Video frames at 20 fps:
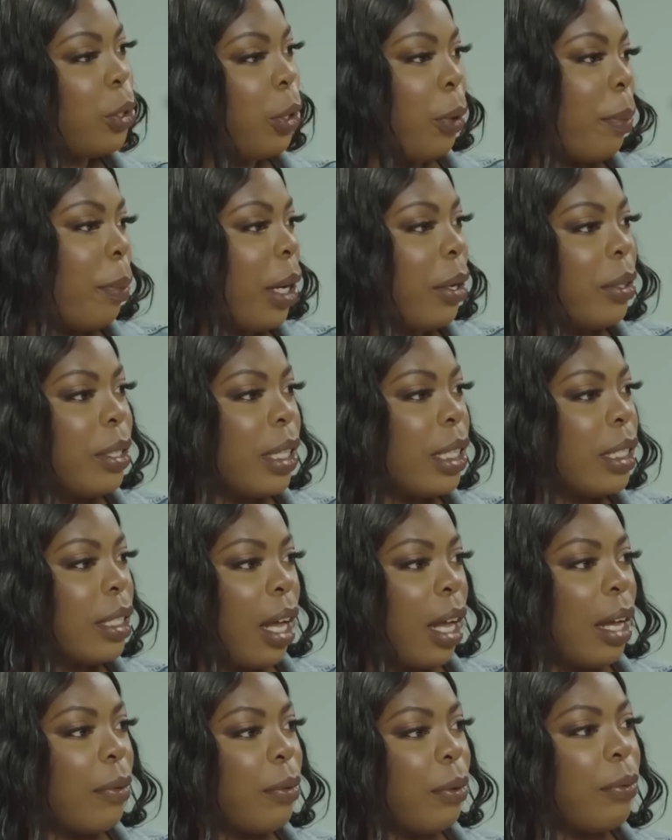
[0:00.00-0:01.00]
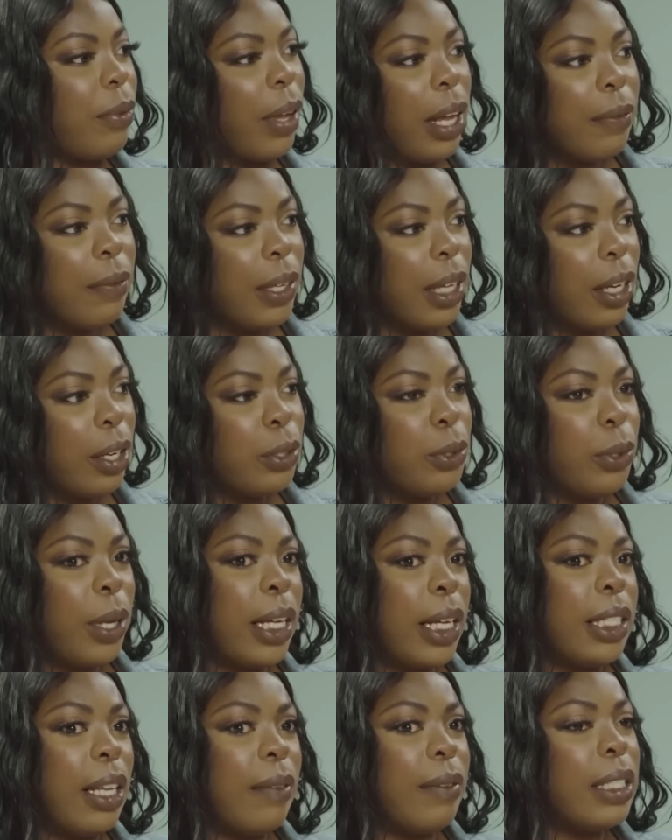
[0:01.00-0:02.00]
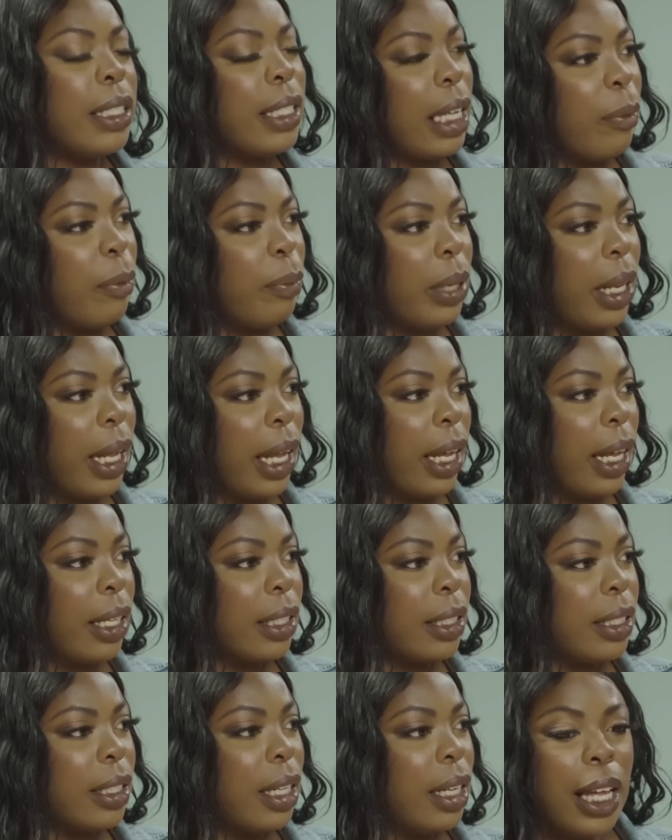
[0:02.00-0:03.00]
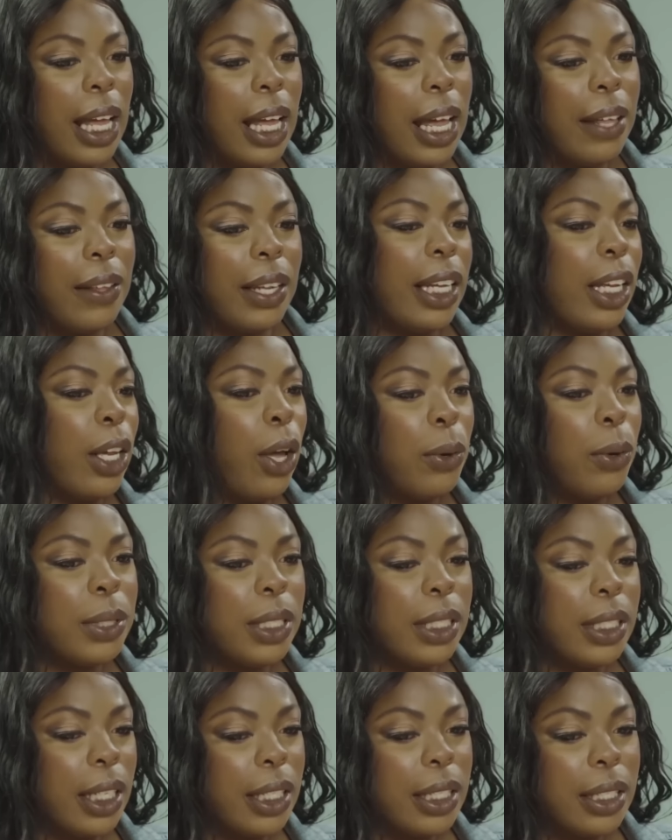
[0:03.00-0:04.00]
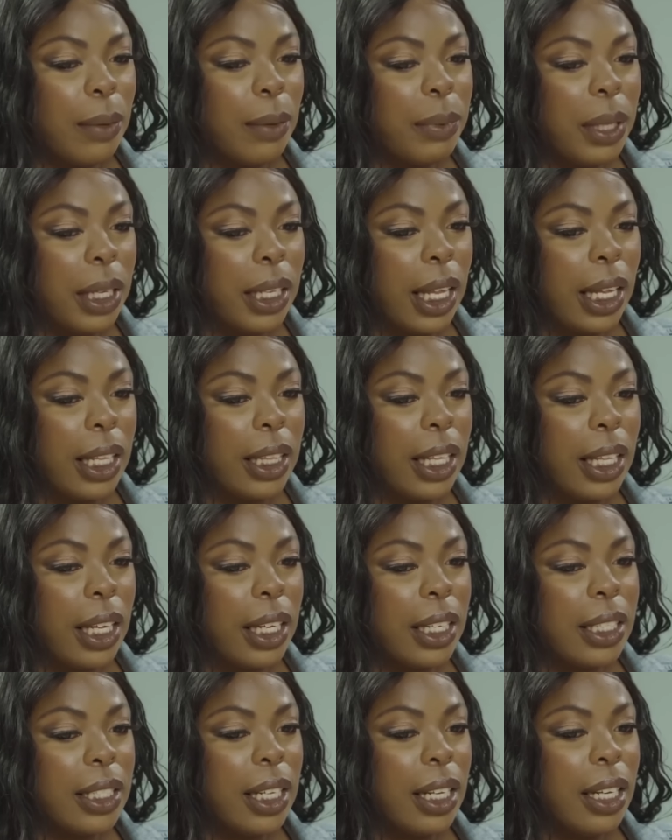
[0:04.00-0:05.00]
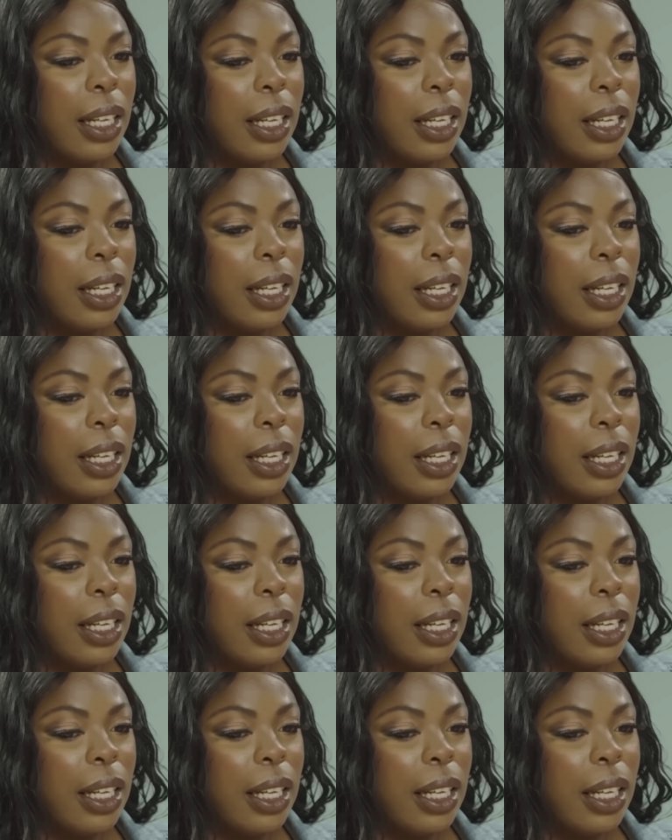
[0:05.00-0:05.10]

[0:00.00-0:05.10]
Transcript: You're married to this guy for five years, you guys have the same plans, and then he goes and does something like this,